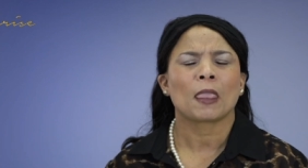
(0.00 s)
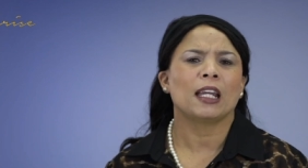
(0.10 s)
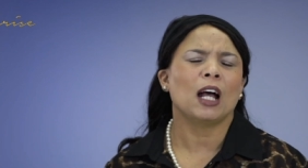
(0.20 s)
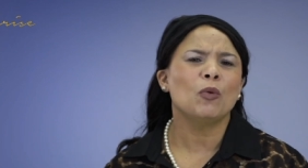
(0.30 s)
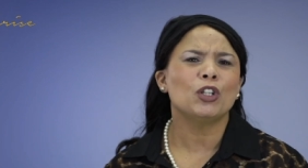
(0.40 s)

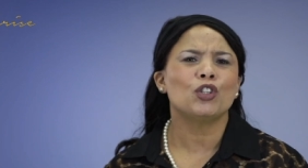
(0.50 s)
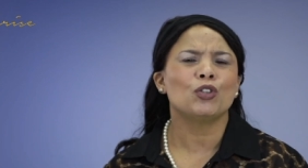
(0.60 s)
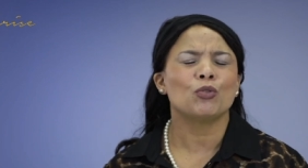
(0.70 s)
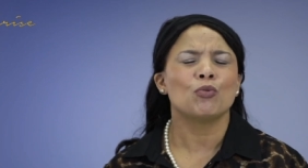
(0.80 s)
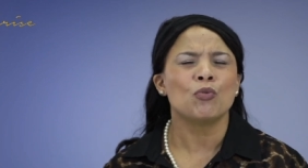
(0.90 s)
And I want
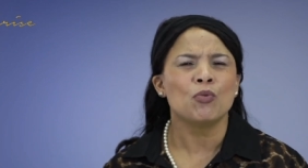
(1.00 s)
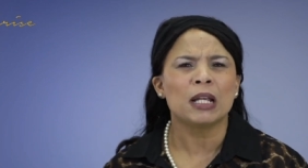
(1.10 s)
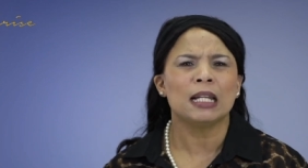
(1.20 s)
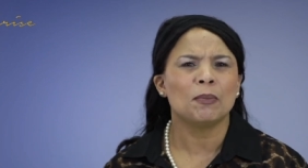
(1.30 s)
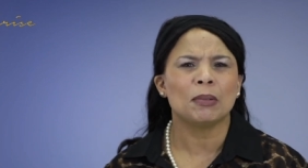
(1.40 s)
you to
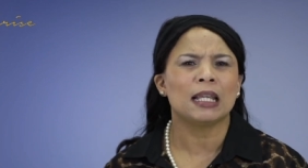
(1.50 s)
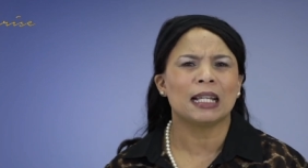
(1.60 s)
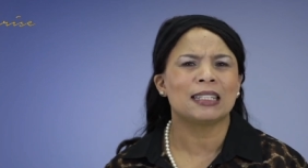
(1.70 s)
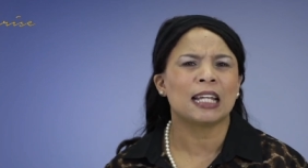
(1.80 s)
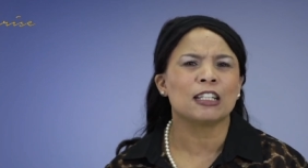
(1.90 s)
really be
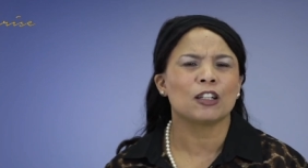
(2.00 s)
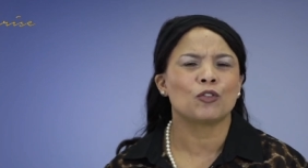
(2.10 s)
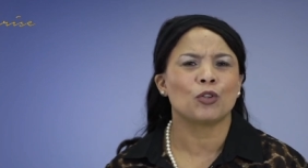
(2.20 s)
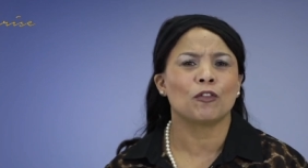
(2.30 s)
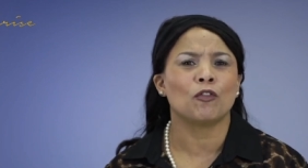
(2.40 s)
attentive
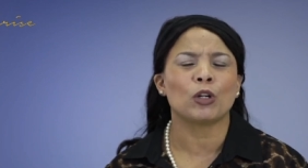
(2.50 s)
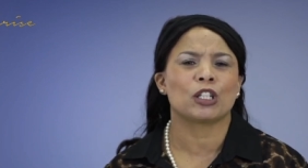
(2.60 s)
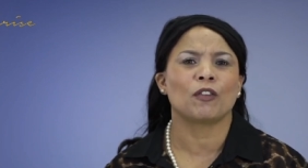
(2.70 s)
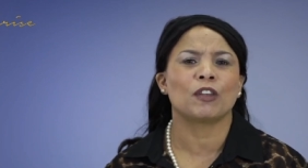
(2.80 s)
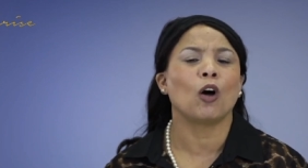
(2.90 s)
to the
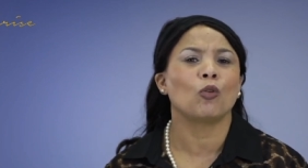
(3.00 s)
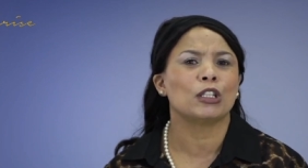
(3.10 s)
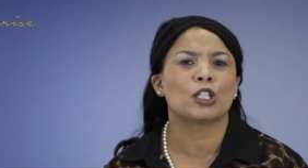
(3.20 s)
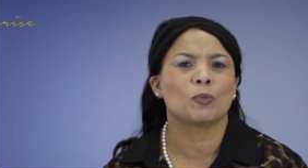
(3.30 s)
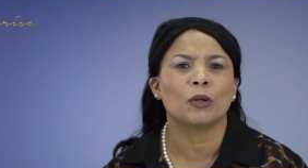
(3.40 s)
voice of the
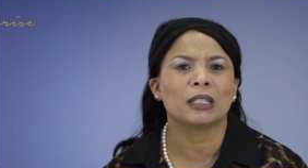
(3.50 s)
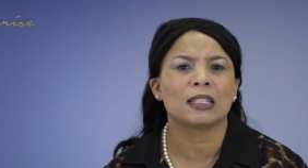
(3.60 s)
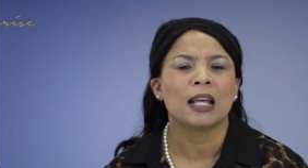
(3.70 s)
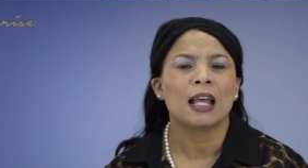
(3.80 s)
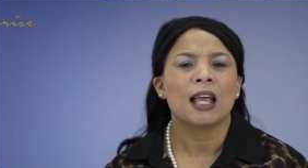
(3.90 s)
Holy
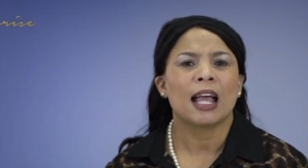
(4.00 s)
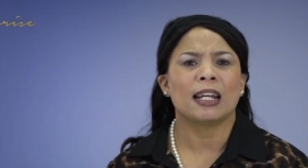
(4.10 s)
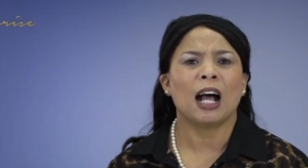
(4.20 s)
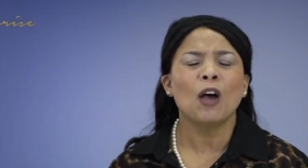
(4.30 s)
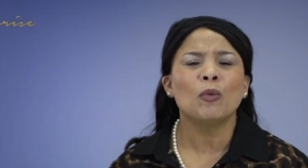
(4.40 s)
Spirit.
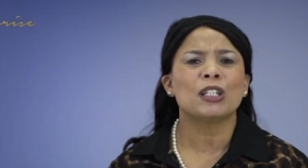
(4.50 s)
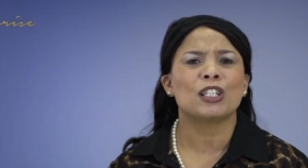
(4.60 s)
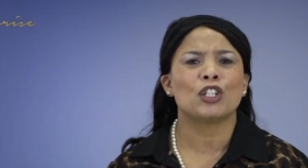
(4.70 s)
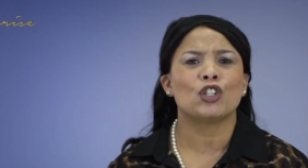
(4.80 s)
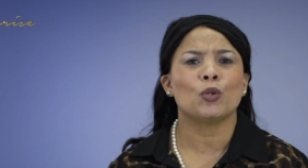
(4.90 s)
And I want to
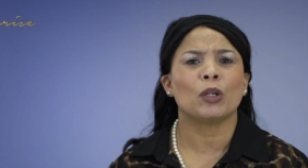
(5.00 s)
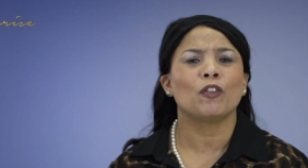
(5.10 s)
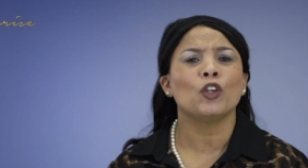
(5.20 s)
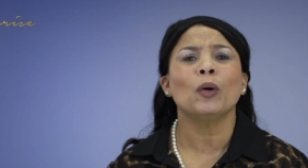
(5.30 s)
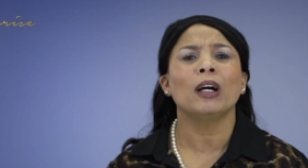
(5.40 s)
say to you,
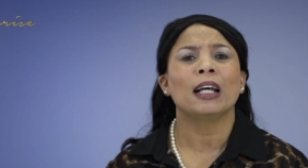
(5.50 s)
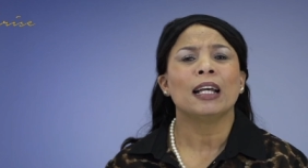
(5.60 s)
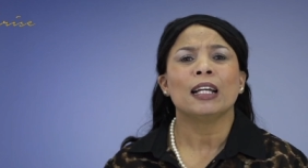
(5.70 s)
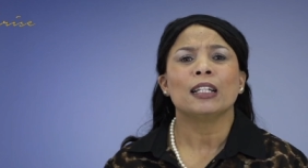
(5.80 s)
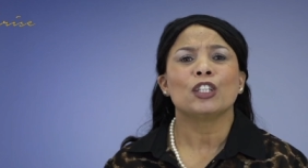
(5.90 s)
if you are
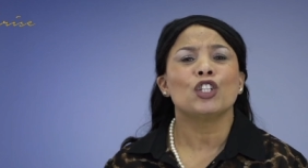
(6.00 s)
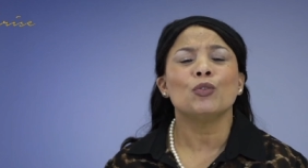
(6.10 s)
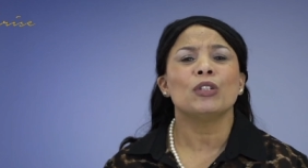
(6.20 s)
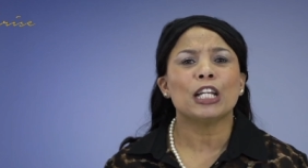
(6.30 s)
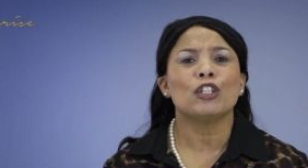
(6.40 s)

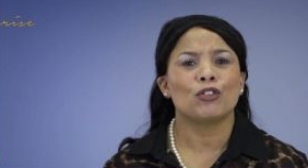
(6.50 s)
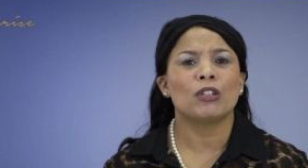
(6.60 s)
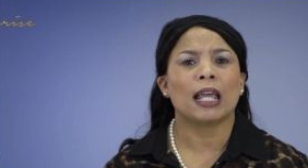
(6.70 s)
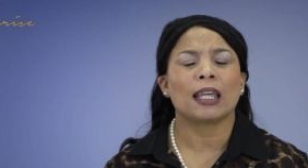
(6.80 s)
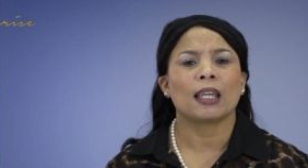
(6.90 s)
tuned in
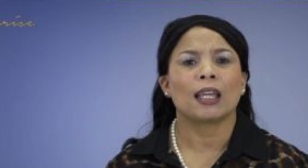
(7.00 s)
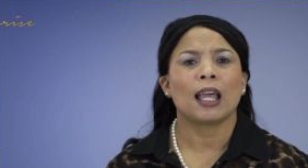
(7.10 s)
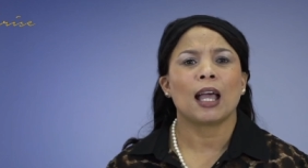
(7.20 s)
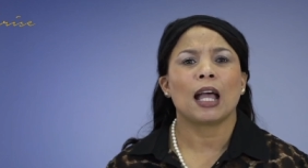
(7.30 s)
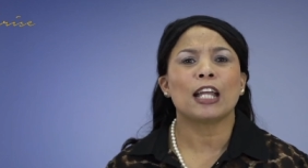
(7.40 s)
today
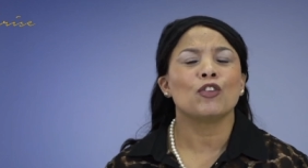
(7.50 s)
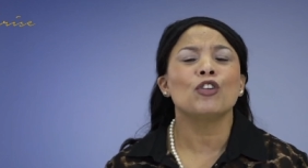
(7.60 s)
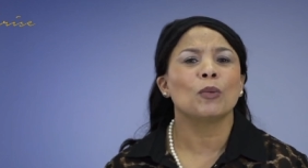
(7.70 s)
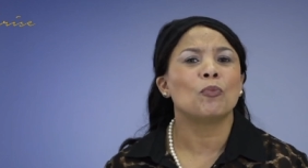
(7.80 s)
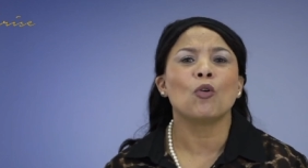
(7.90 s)
and you're
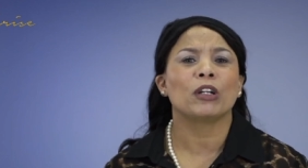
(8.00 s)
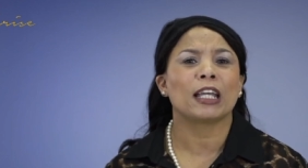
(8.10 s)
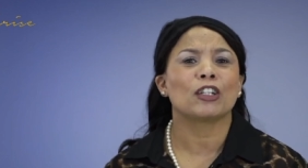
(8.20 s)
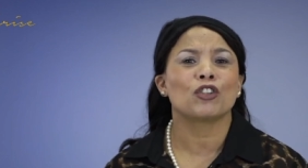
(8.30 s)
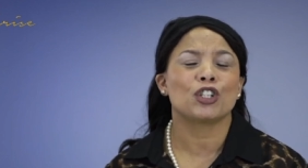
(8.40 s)
not a born
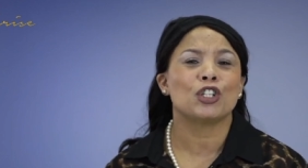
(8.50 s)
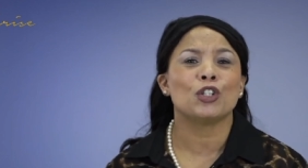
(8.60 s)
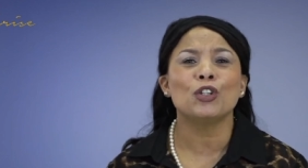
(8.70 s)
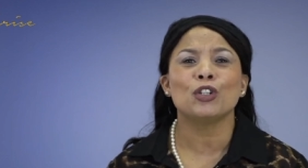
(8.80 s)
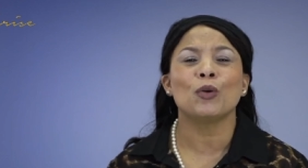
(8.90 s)
again Christian,
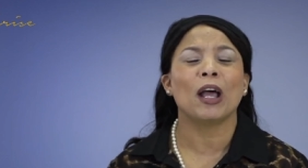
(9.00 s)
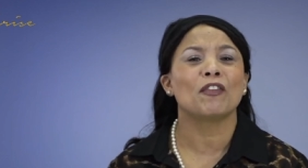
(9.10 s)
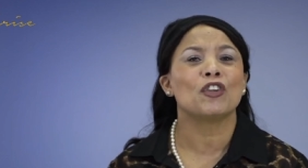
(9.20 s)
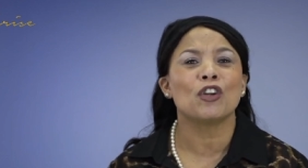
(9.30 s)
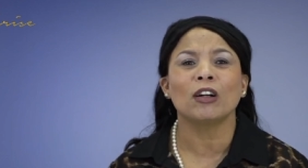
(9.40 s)
you, you
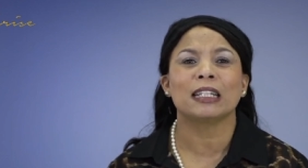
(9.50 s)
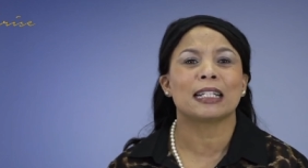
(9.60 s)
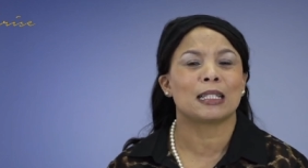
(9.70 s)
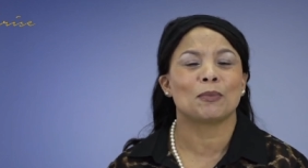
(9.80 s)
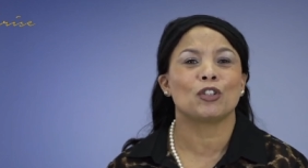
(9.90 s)
have not
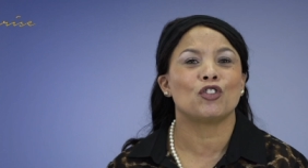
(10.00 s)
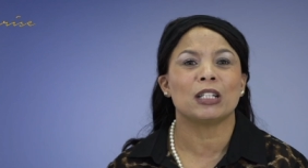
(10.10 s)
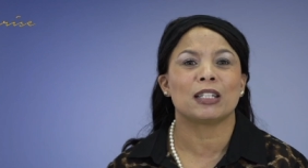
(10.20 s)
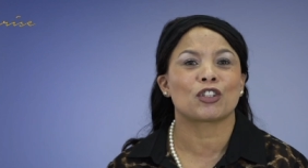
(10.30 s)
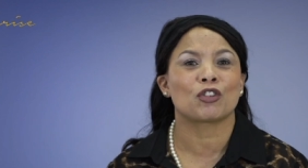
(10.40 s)
accepted
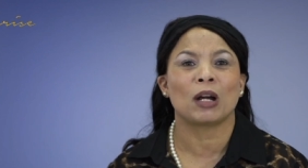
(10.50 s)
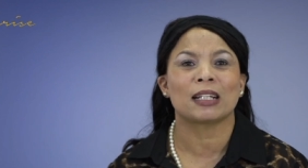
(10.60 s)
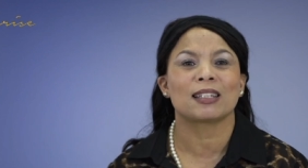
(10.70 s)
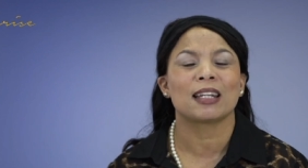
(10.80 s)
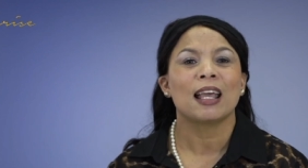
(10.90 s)
Jesus
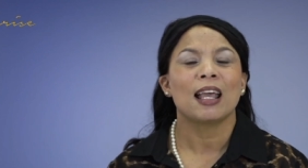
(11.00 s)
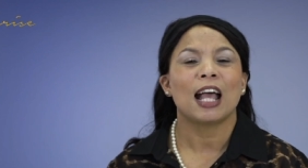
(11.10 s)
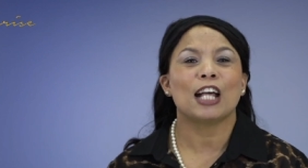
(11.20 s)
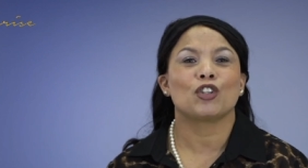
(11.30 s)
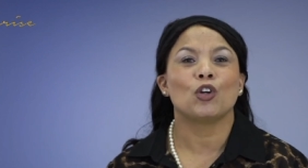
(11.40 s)
Christ
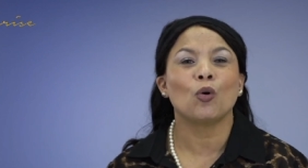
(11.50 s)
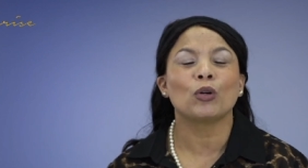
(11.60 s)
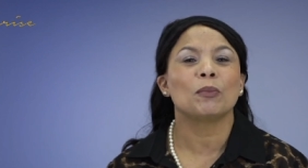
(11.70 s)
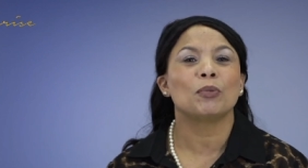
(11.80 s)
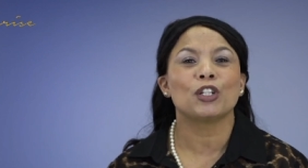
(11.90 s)
as your
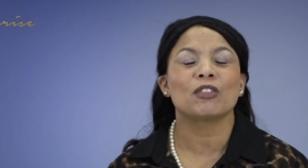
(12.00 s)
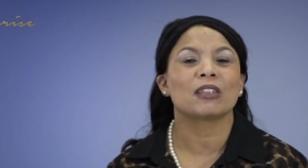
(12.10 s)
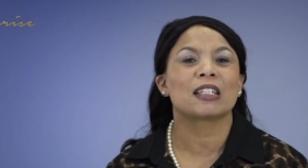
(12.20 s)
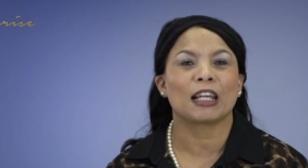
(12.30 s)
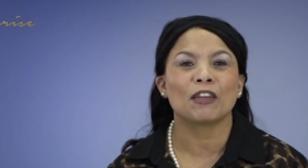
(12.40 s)
Lord and
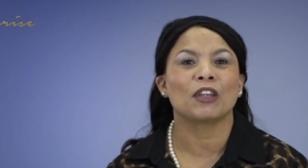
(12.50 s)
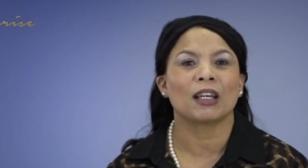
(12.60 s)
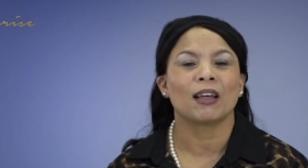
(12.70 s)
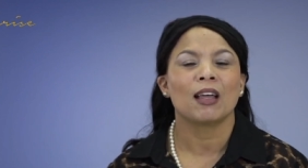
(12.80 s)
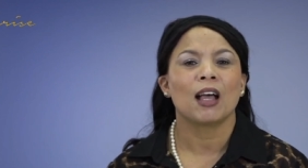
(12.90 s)
personal
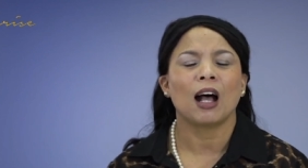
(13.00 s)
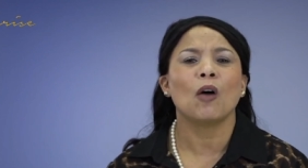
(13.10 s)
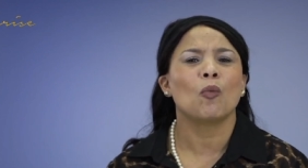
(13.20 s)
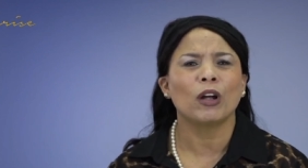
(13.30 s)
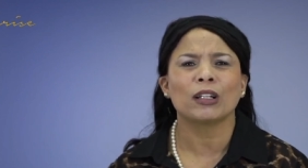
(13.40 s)
Savior,
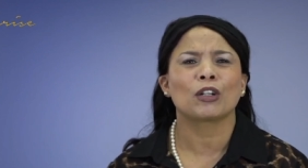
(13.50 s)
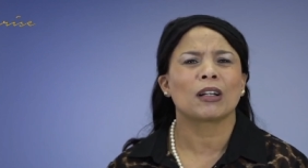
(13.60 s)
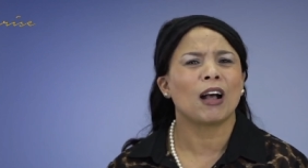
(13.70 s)
I want to